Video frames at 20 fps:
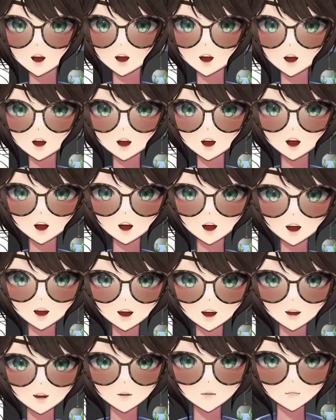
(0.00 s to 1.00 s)

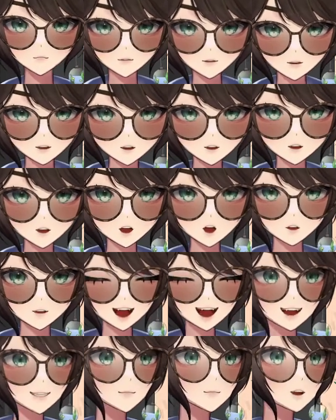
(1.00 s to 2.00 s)
of a
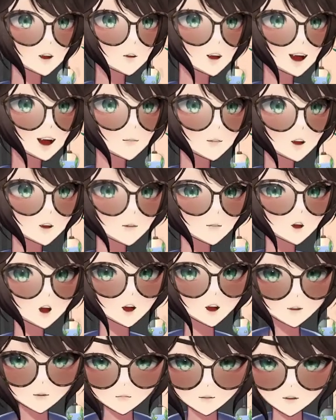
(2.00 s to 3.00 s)
bunch of people from One
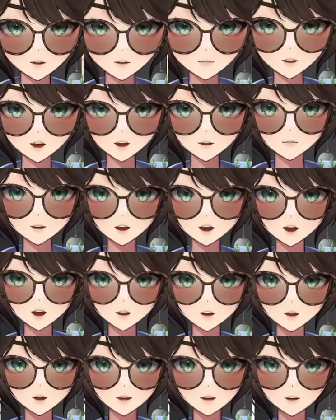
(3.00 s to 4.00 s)
Piece as
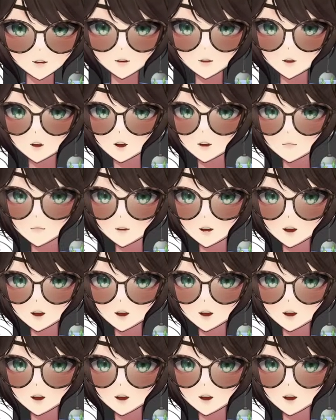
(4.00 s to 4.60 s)
kids. So we have like